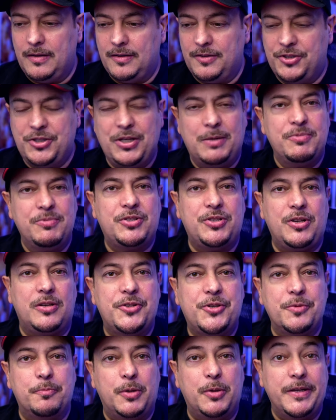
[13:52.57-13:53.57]

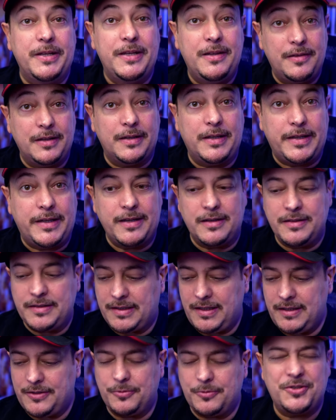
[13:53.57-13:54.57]
jumpstart your body, the lion
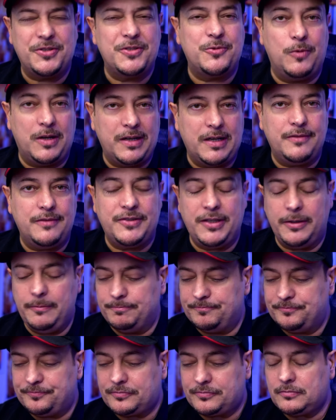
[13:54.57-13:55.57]
diet, which is what I've done.